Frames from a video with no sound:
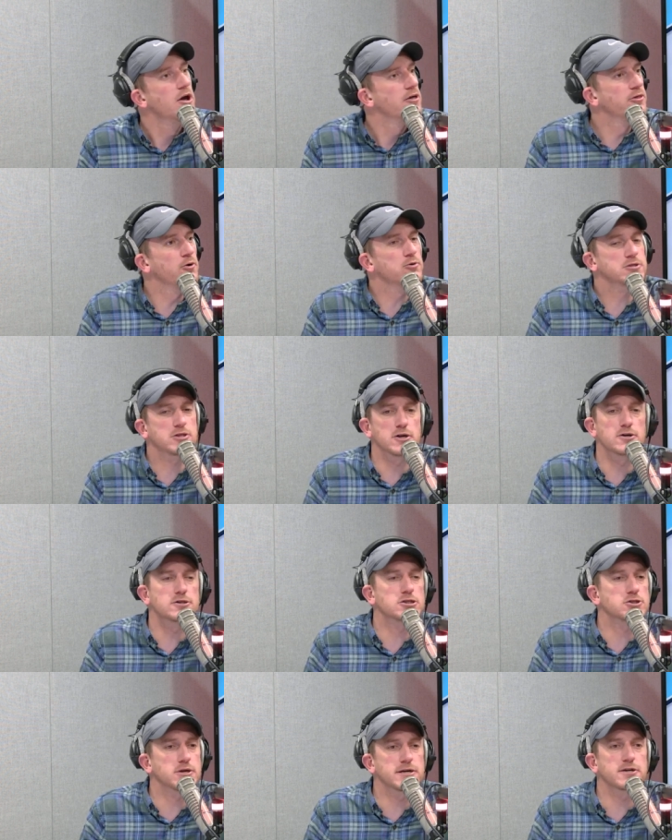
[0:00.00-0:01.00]
Those
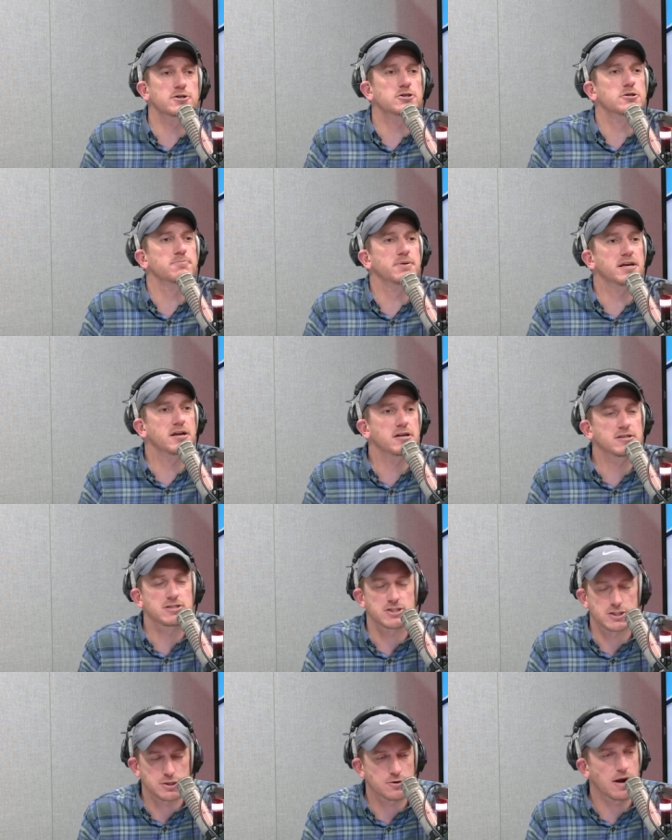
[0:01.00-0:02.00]
third stringers should be
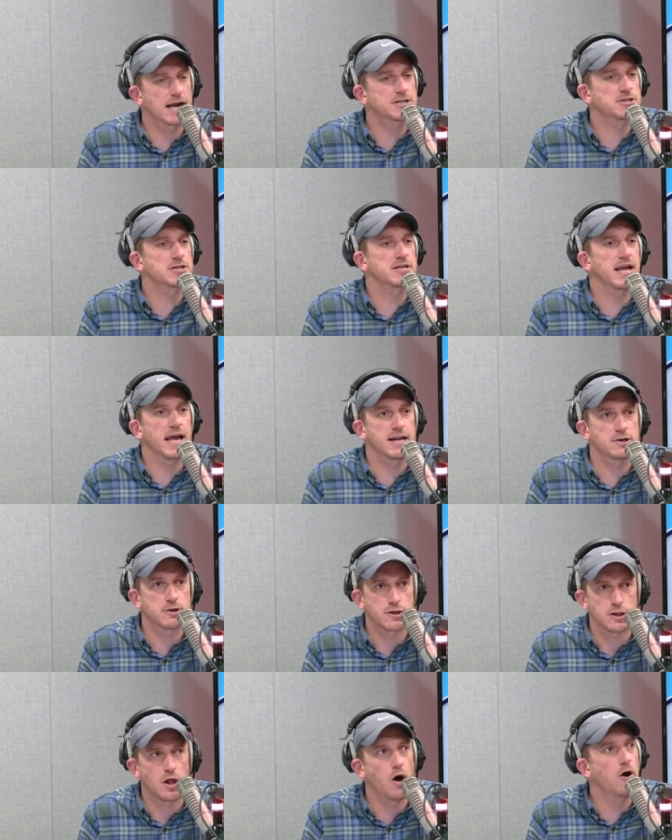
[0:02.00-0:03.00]
scratching
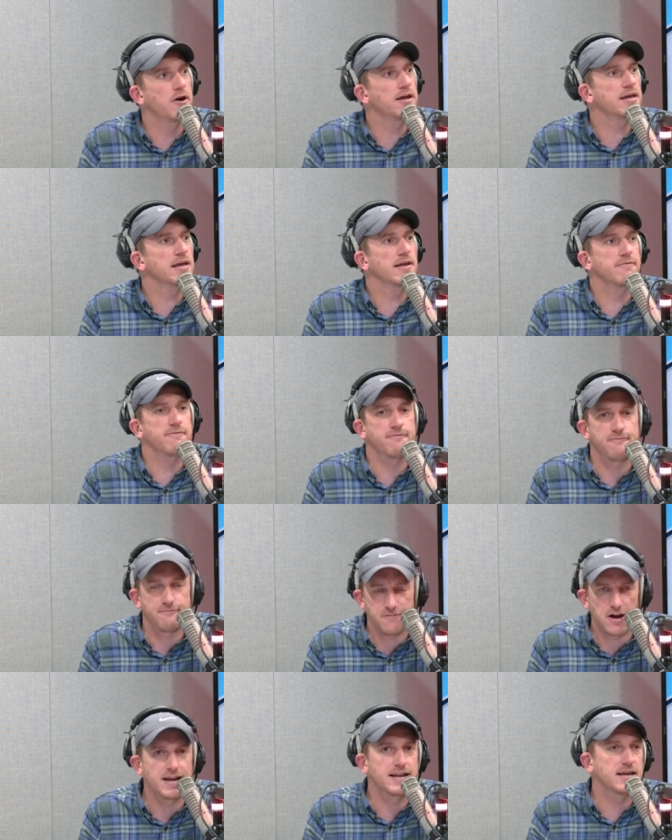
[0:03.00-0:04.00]
and clawing and
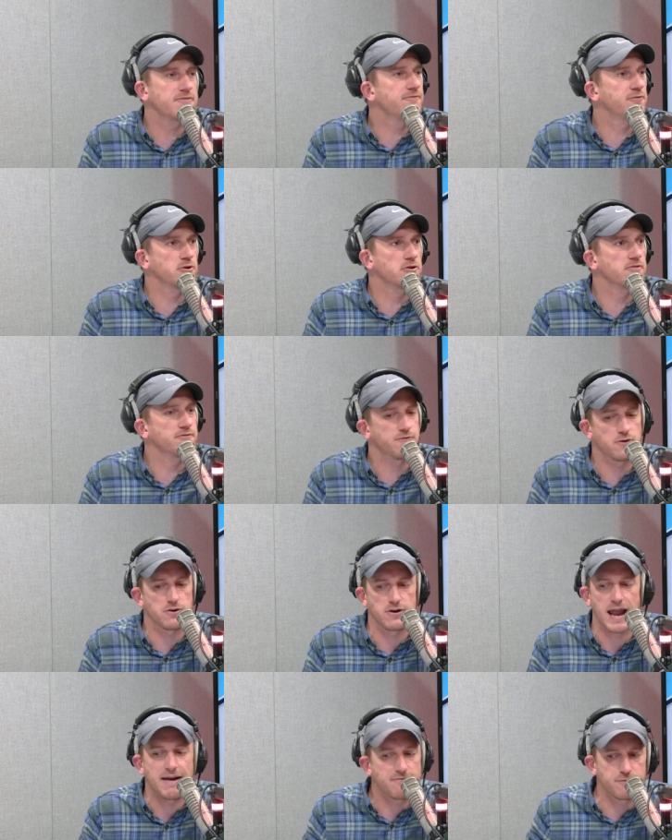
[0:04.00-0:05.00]
fighting for
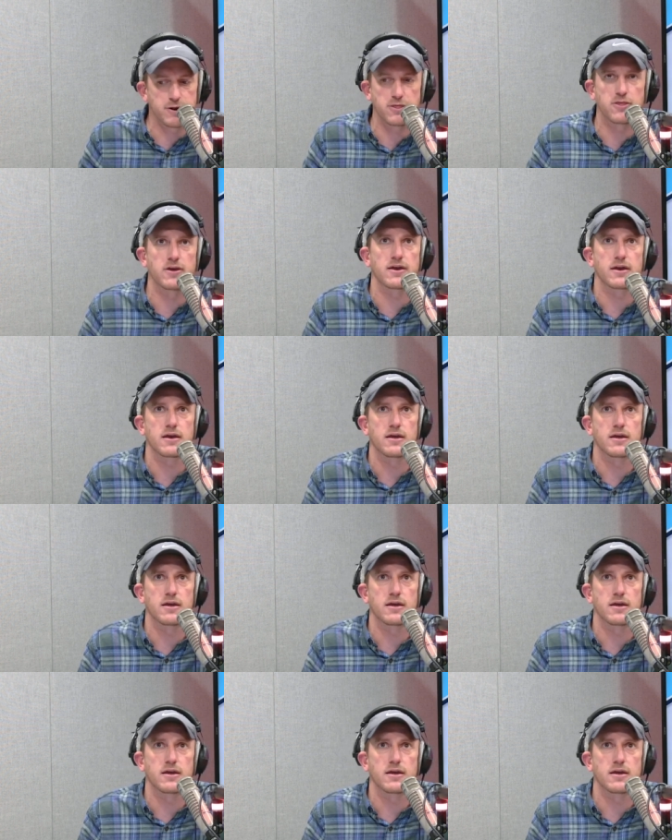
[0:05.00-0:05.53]
for everything.